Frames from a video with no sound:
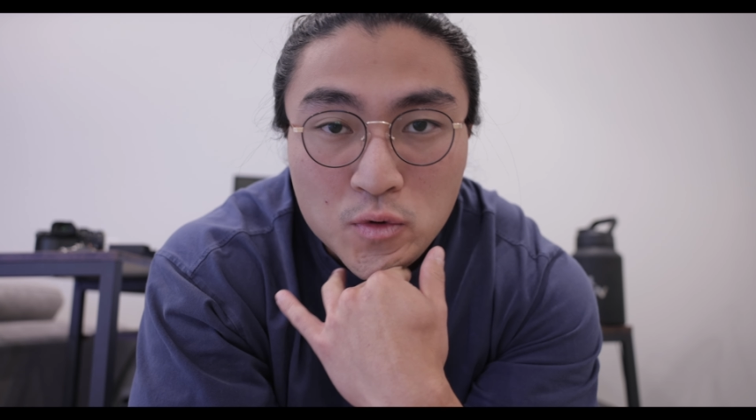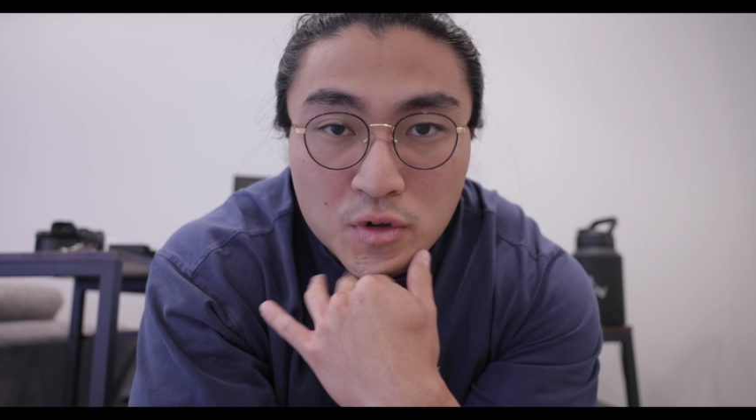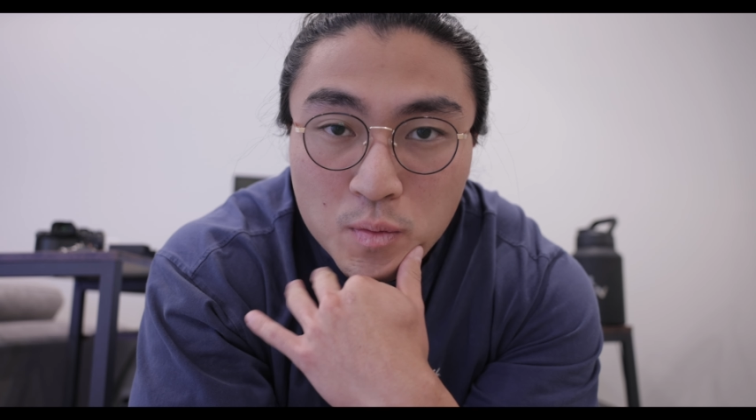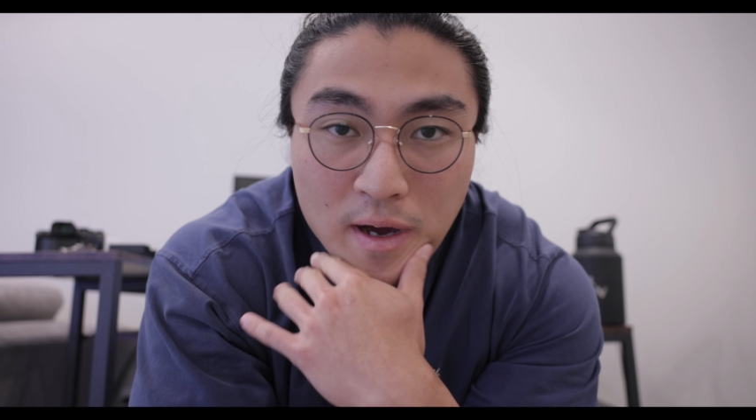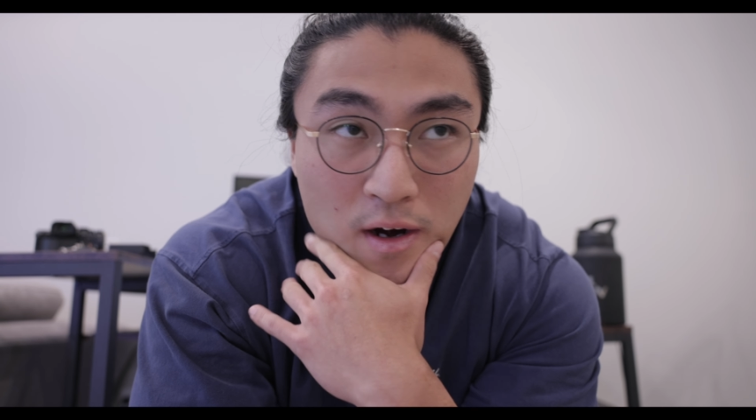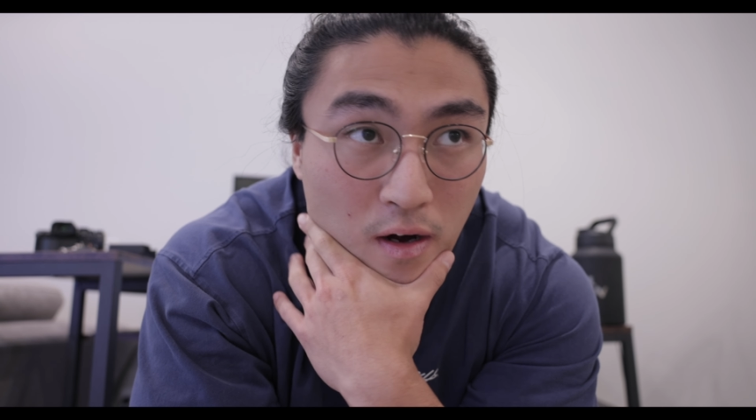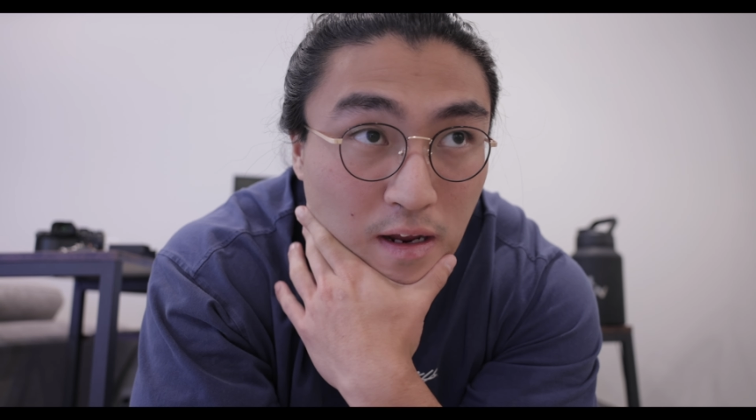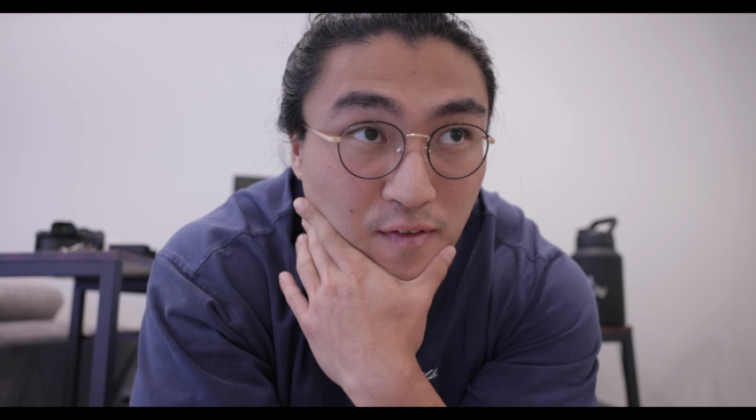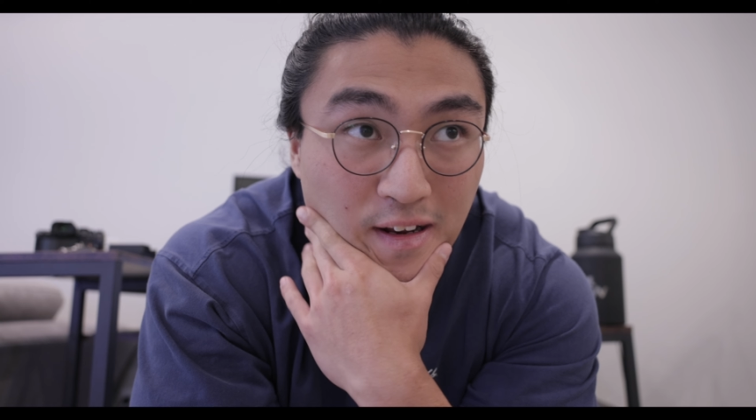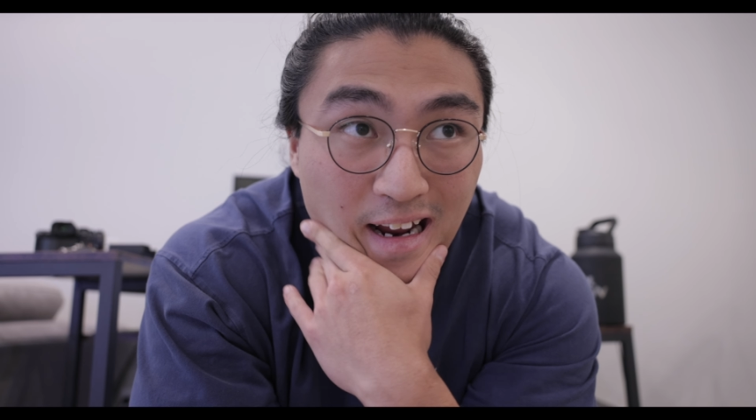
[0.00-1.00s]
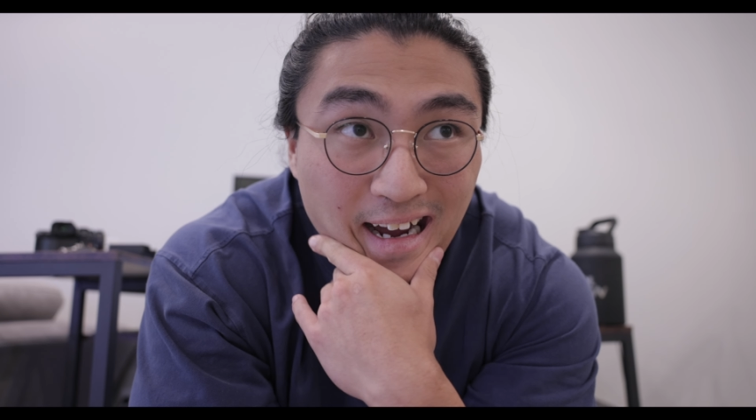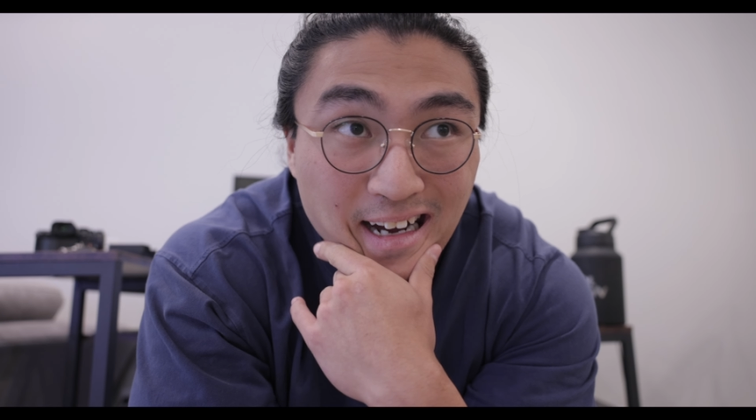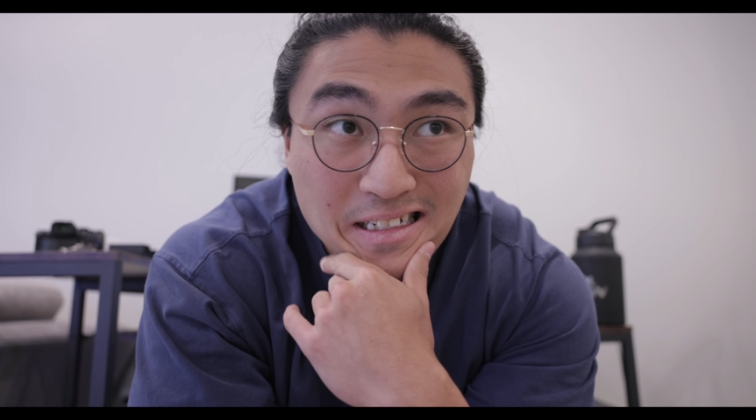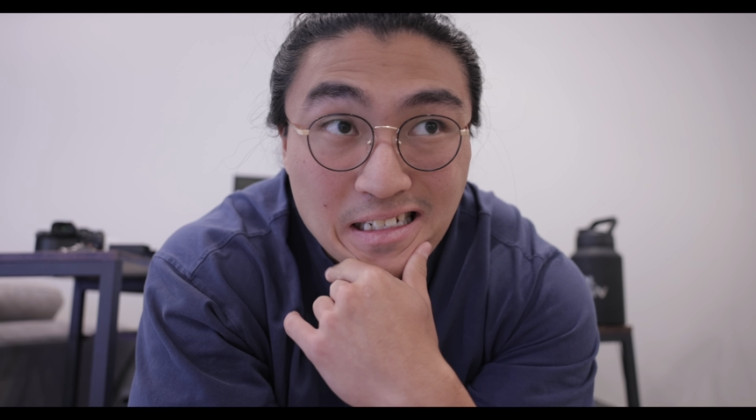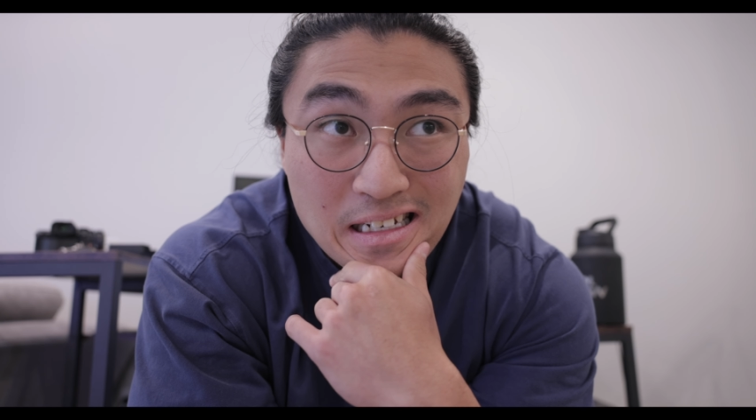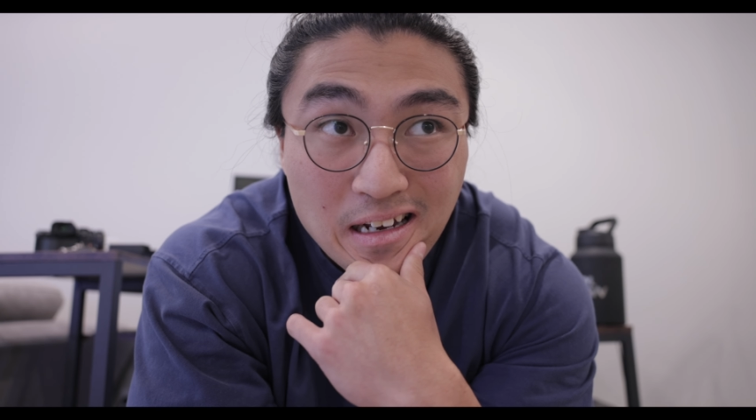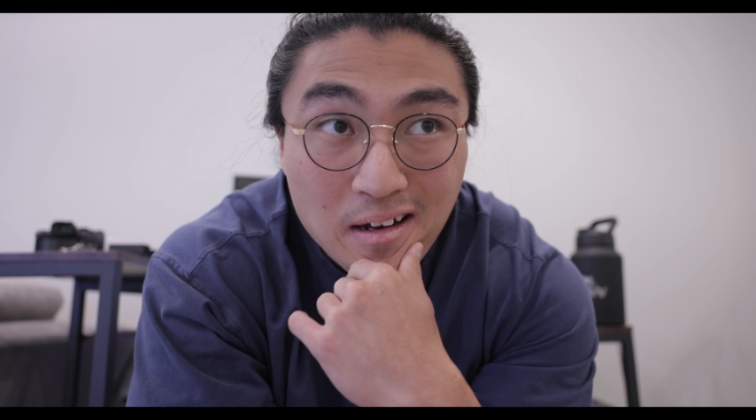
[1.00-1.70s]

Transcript: will do better if it has